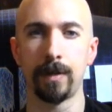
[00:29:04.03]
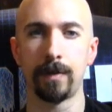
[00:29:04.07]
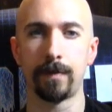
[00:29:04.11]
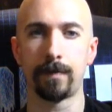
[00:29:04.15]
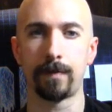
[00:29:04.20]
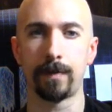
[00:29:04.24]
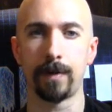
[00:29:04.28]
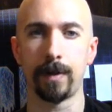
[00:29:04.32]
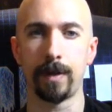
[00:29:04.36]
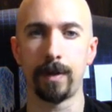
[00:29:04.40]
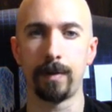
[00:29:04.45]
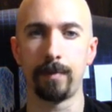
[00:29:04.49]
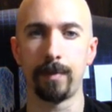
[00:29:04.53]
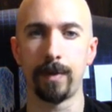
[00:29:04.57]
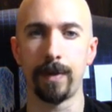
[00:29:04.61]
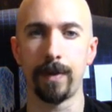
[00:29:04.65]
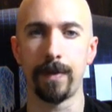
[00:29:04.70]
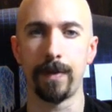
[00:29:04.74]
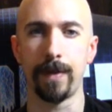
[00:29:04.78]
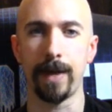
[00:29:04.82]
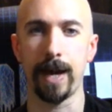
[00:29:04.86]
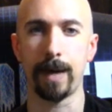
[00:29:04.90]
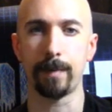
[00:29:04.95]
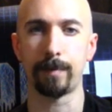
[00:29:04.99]
from
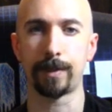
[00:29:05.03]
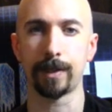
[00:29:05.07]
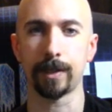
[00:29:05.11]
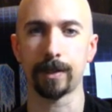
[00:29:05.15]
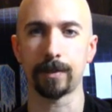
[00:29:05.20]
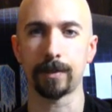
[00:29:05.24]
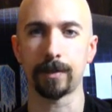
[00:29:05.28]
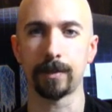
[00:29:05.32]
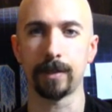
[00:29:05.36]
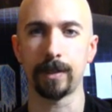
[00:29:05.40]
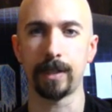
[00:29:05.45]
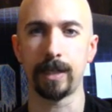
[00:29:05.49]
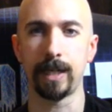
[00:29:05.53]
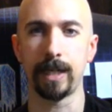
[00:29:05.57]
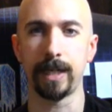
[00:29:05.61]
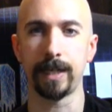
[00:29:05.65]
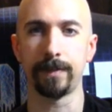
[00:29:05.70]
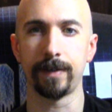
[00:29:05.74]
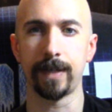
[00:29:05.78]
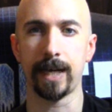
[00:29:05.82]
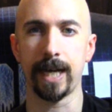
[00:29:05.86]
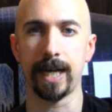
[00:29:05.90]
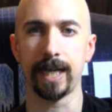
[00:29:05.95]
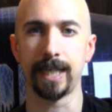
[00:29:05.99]
that particular
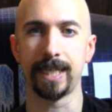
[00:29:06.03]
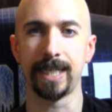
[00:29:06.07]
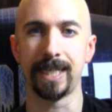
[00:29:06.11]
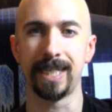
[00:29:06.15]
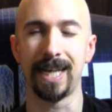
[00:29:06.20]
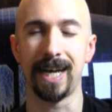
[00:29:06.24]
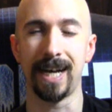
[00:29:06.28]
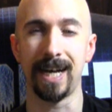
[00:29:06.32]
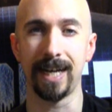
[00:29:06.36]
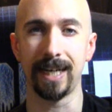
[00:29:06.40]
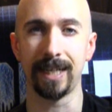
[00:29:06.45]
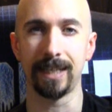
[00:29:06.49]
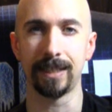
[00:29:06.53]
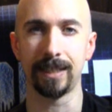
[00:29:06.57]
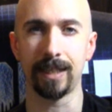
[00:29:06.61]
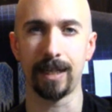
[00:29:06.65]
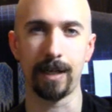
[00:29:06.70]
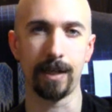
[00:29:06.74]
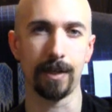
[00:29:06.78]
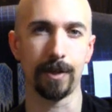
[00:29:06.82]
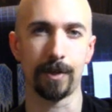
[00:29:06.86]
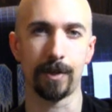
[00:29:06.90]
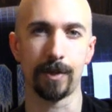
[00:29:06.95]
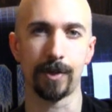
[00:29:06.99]
line at
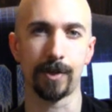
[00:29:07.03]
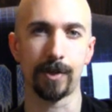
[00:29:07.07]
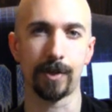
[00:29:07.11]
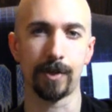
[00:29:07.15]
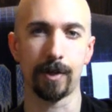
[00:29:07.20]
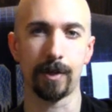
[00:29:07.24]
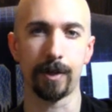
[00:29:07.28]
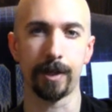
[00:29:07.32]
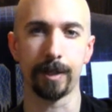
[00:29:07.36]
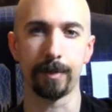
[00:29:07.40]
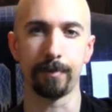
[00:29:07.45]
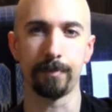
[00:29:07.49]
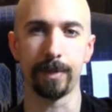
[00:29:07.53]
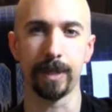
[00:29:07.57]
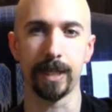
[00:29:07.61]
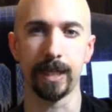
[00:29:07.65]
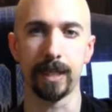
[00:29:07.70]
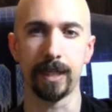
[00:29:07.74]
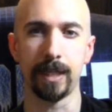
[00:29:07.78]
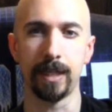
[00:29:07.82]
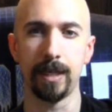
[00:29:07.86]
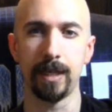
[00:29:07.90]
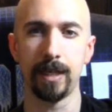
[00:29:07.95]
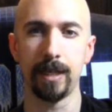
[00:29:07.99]
$9 starting
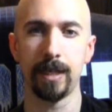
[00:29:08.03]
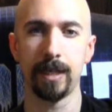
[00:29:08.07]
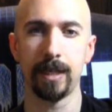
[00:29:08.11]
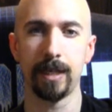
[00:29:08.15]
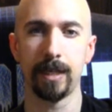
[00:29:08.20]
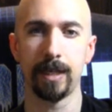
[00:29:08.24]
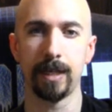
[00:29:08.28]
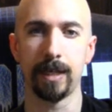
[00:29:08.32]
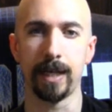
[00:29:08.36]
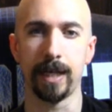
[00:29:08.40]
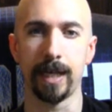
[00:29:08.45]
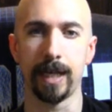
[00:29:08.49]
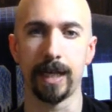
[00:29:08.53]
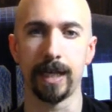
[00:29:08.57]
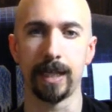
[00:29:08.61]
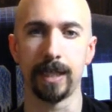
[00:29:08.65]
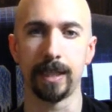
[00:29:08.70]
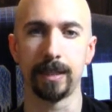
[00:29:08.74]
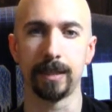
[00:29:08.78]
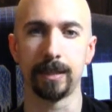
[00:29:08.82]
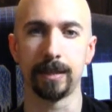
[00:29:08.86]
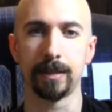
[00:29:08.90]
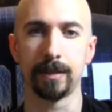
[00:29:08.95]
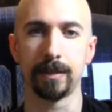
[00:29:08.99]
bid,
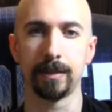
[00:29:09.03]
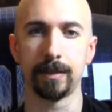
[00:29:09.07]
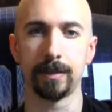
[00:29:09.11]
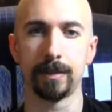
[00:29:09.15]
and